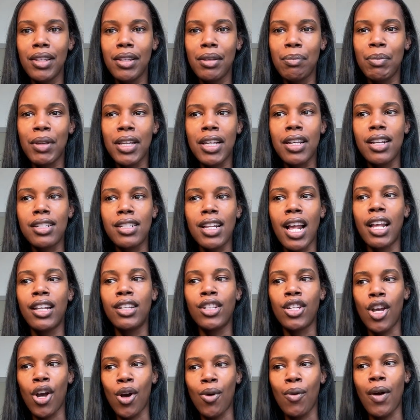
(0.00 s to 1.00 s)
because I
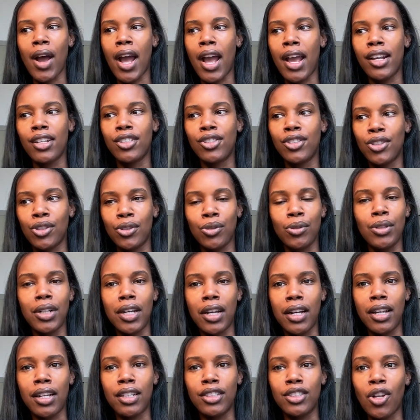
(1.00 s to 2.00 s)
know I exude
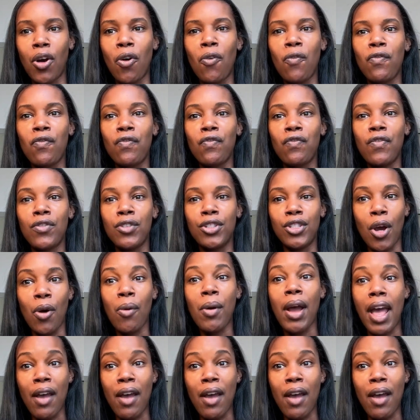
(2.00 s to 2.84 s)
a don't